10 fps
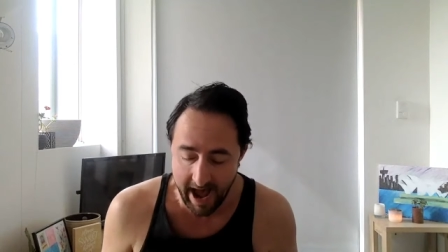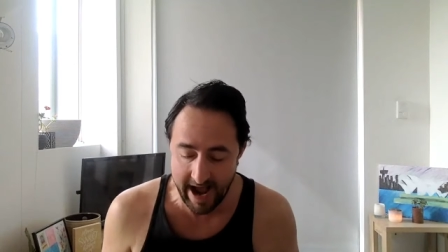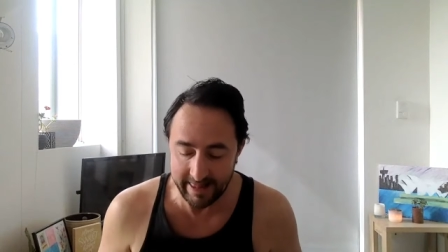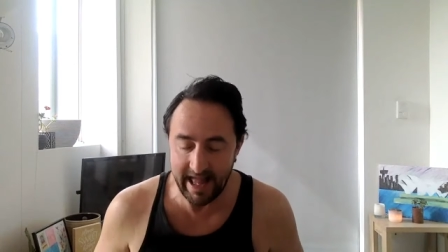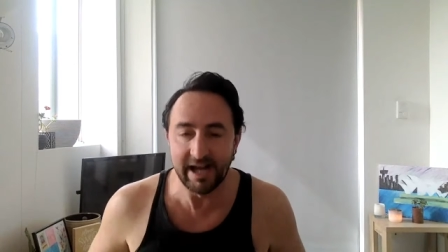
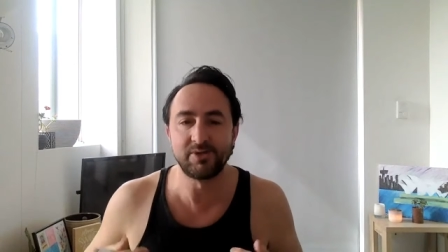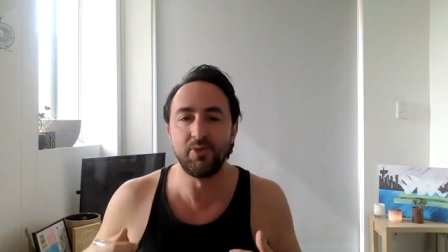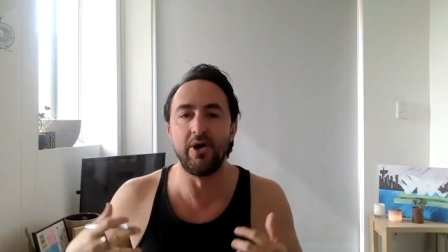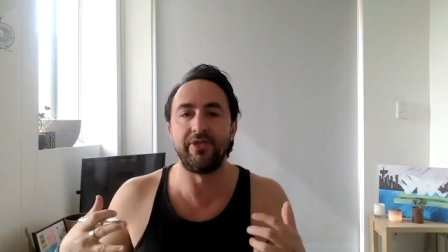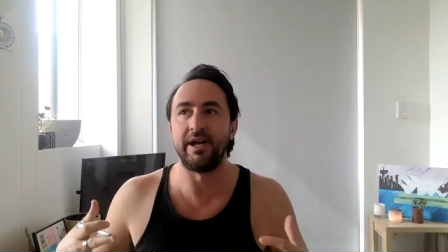And that's
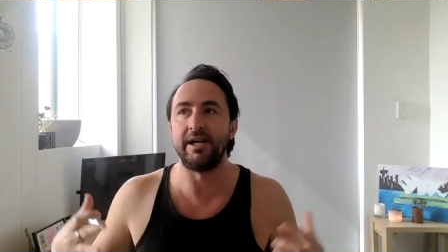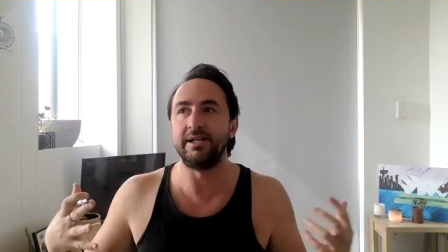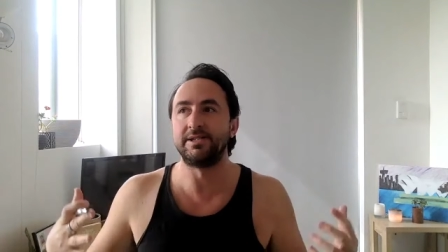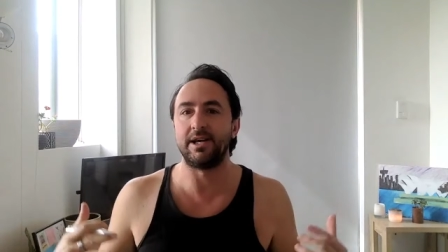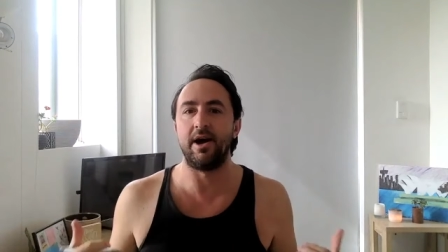what
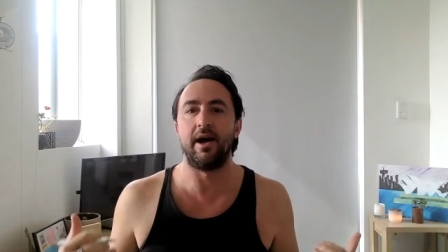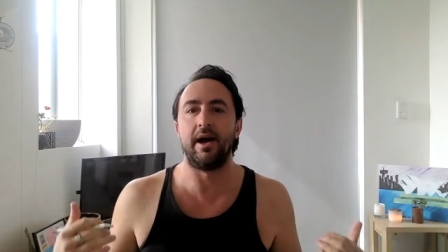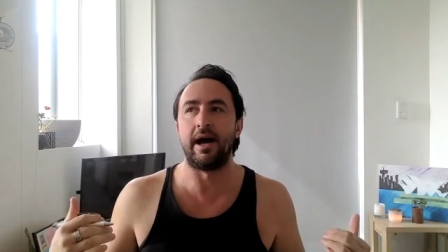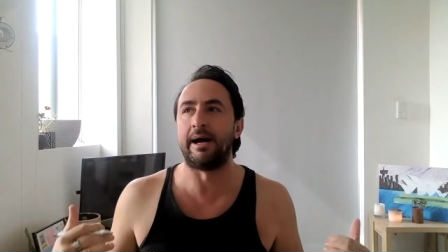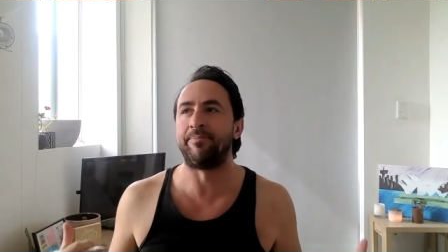these
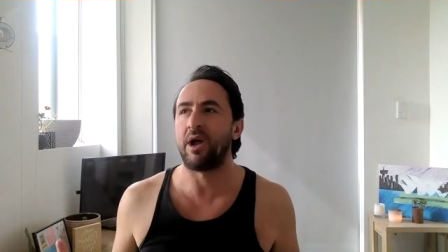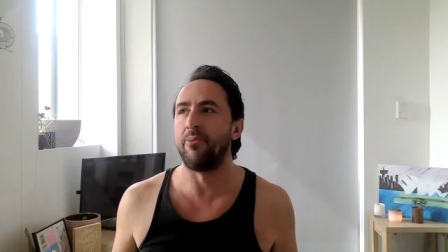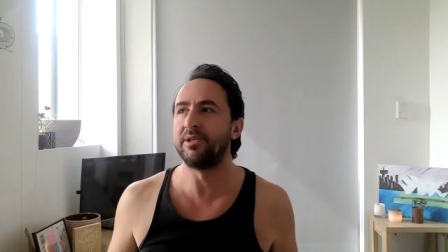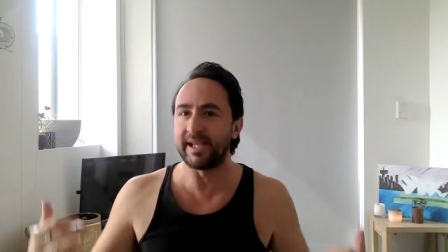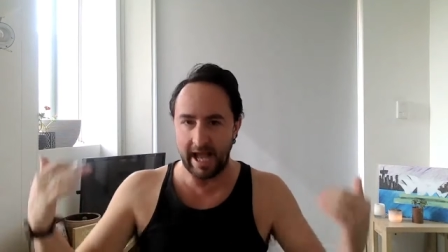I
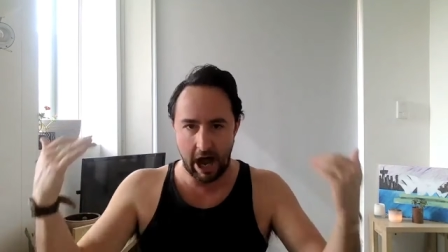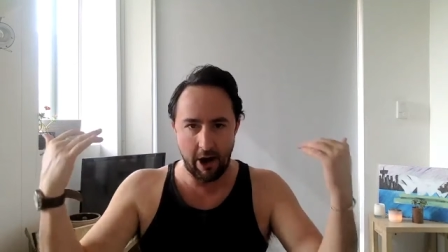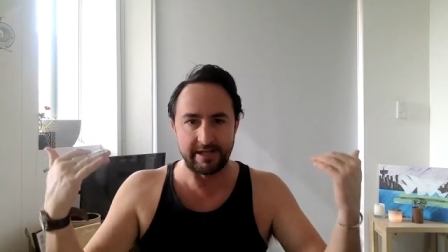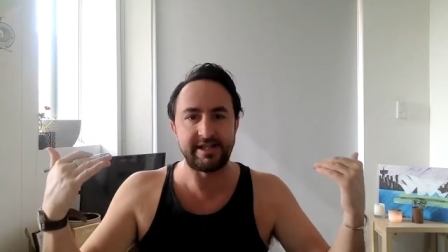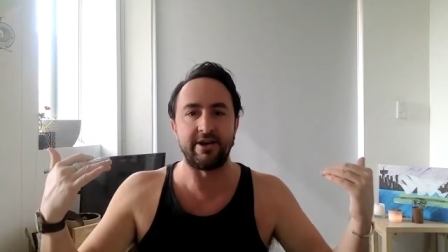wouldn't say
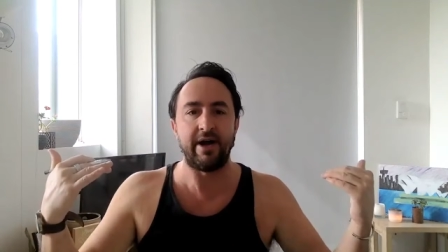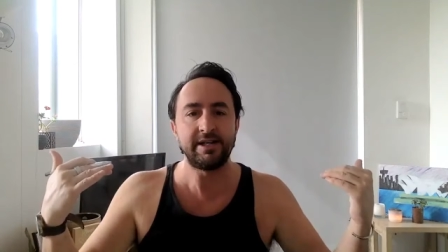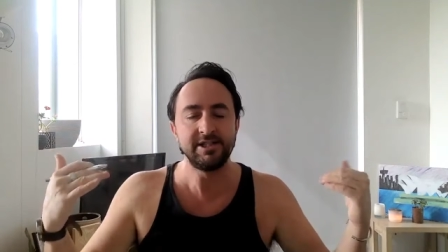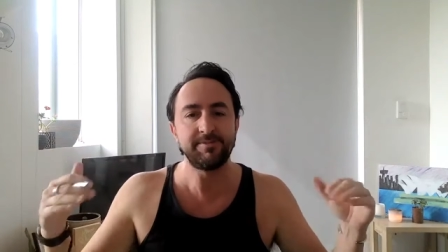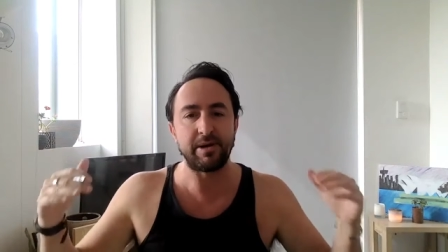older
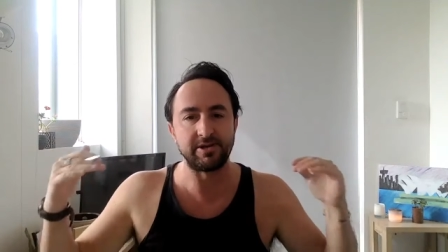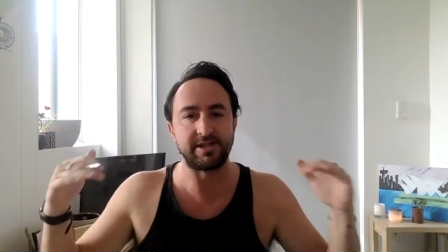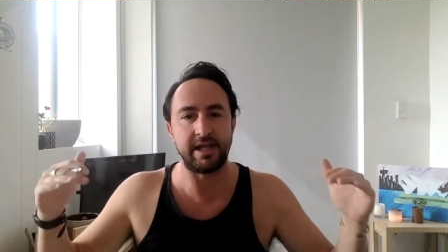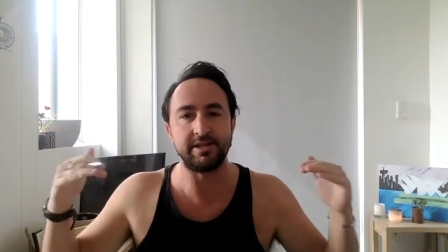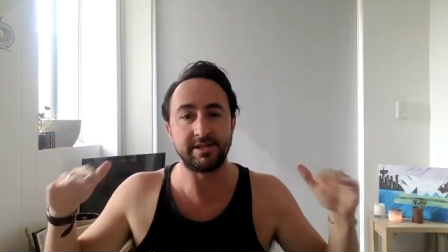generations, because
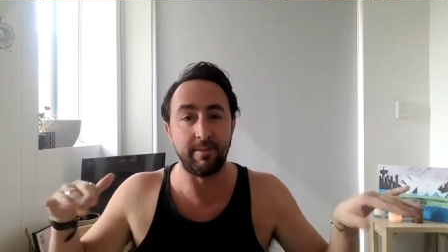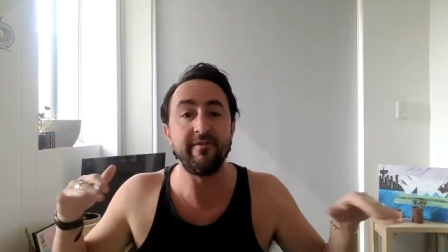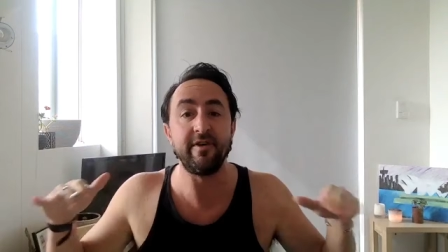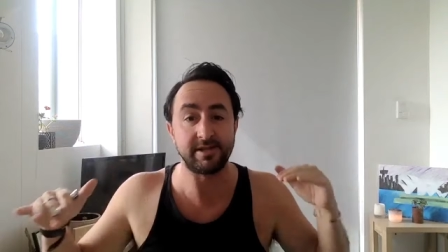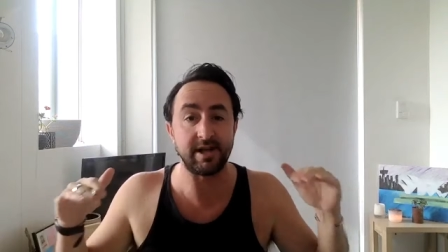some
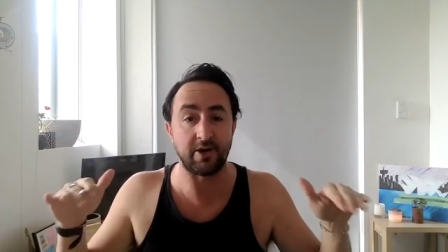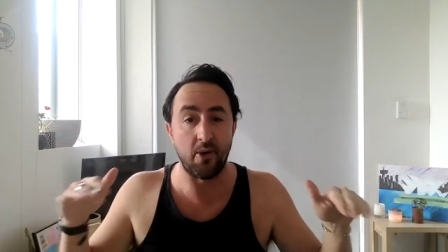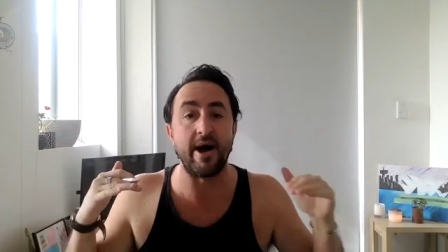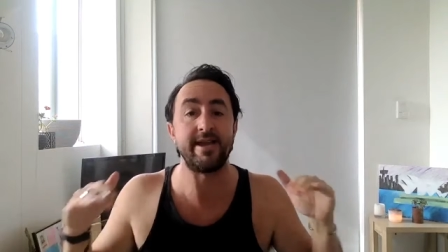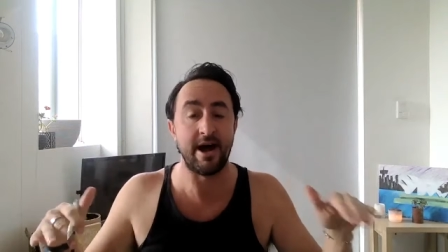of us are
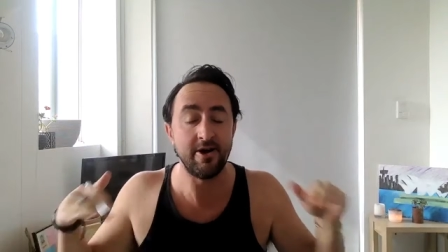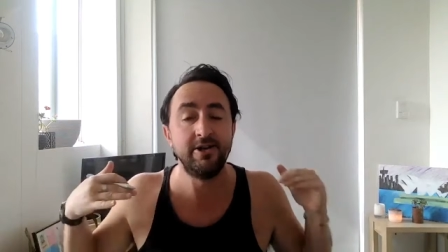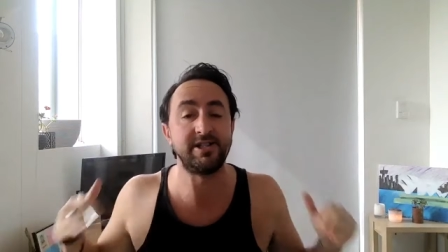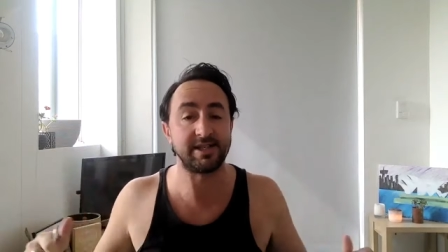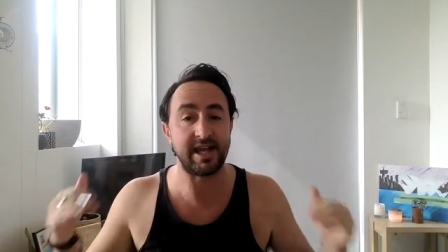quite young
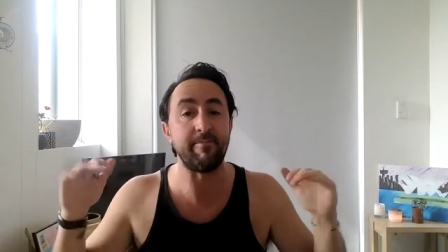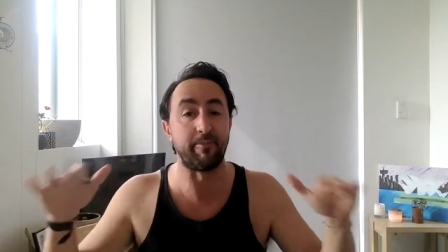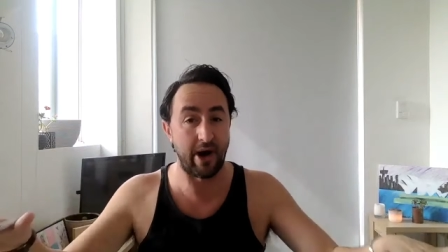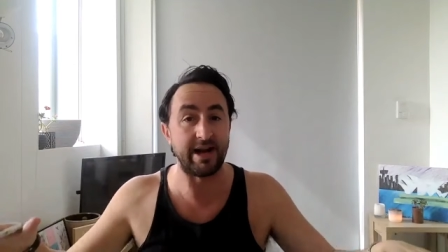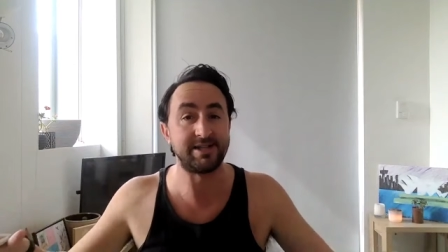who just
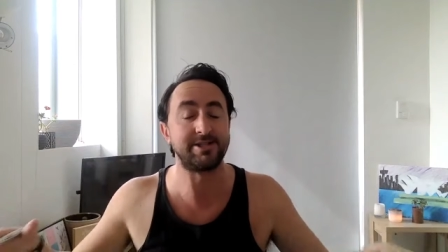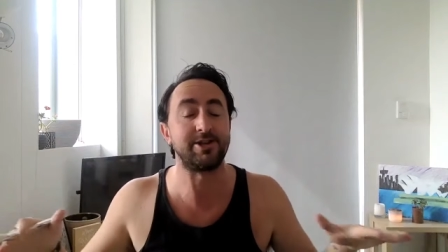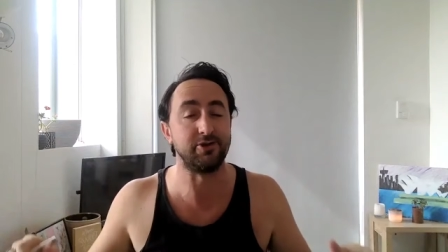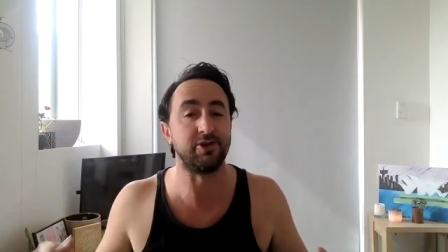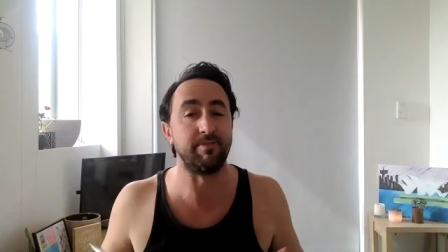embraced
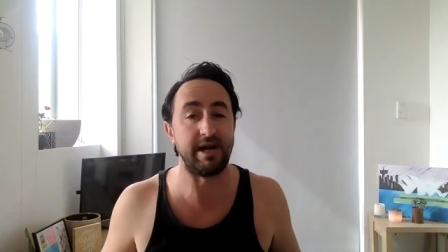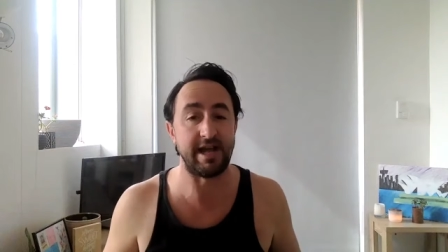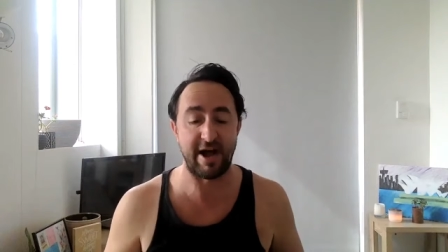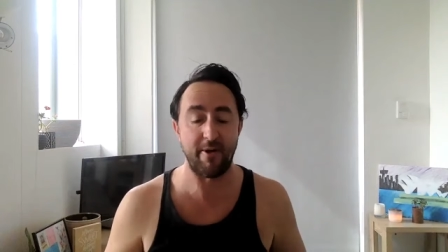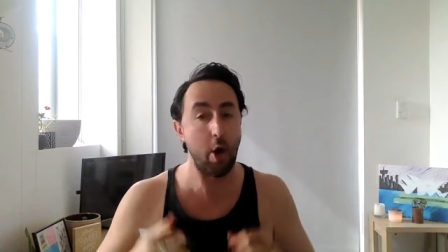social
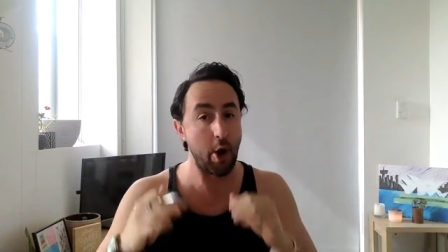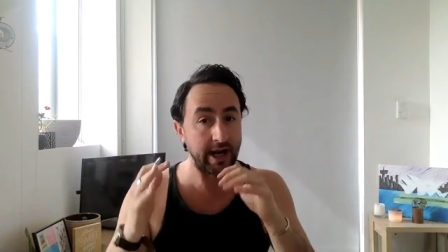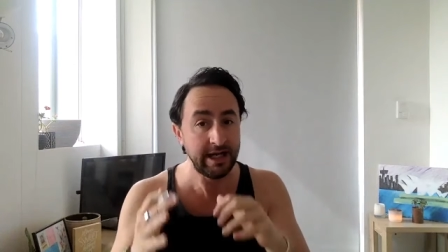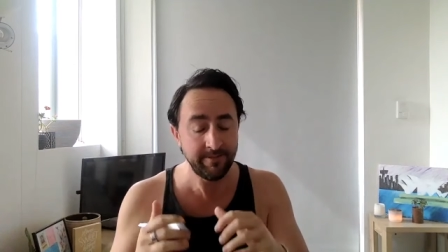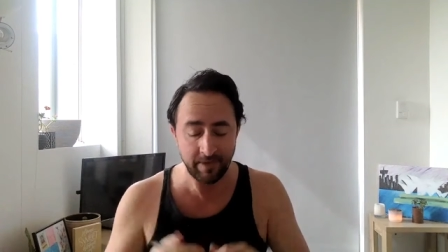media
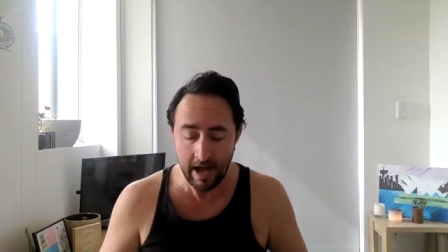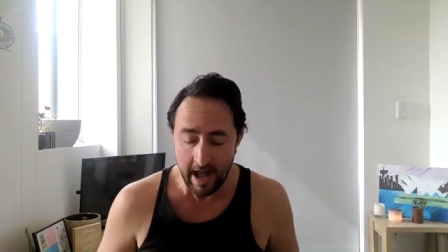early.